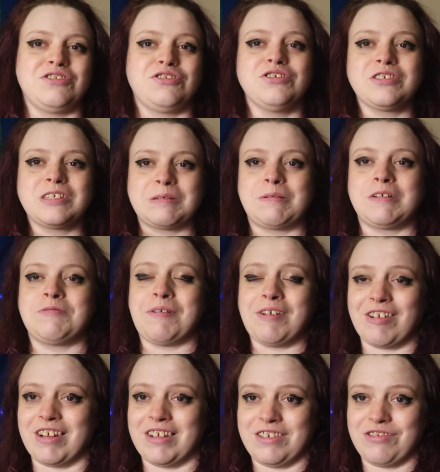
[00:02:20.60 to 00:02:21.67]
Ducks are my
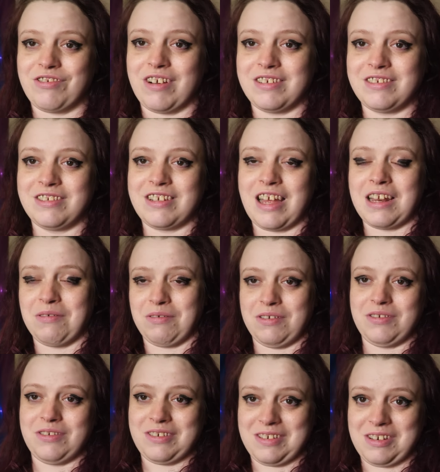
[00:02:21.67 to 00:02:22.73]
special interest, to
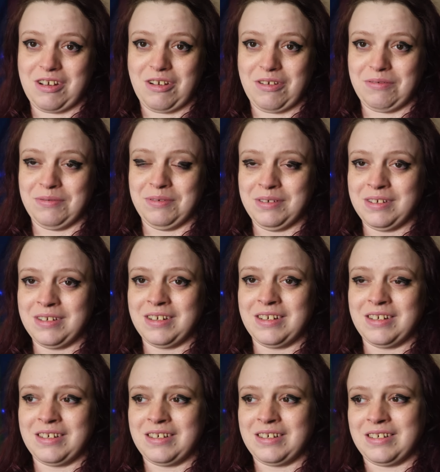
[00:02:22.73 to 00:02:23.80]
anyone who doesn't know.
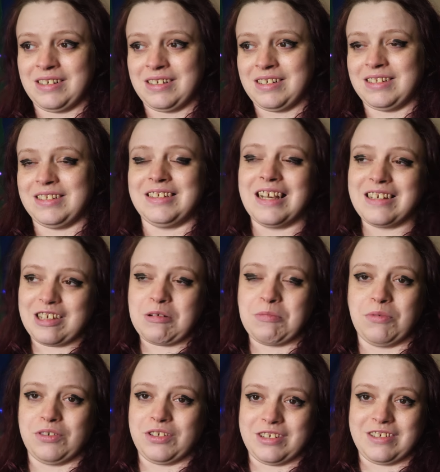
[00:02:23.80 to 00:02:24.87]
Yes,
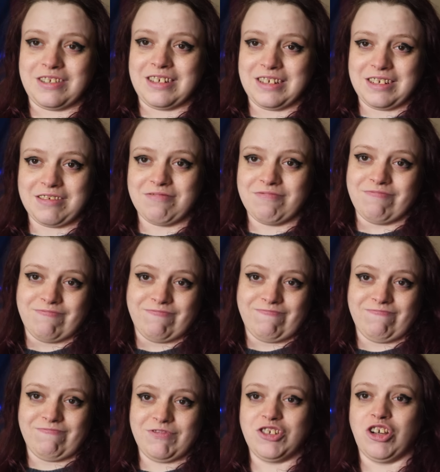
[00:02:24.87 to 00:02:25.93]
I'm autistic.
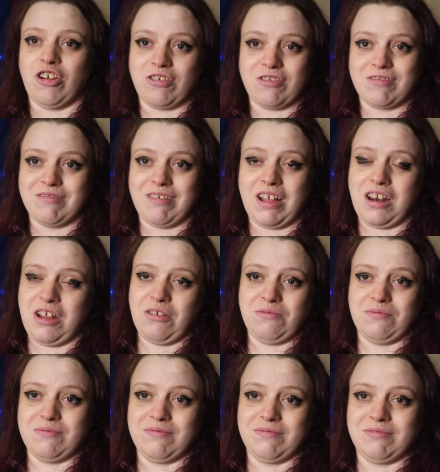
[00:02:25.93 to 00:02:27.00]
Shock, I
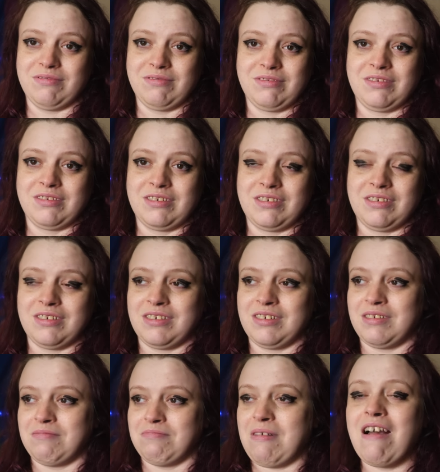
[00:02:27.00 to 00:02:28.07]
know.
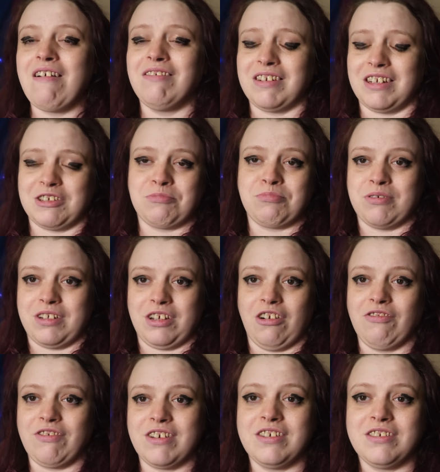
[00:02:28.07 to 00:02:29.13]
Apparently it's pretty
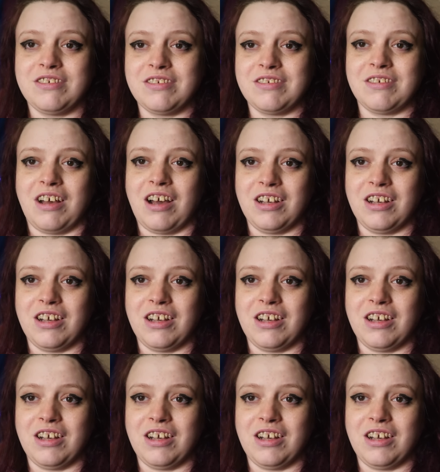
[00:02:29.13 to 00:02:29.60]
obvious.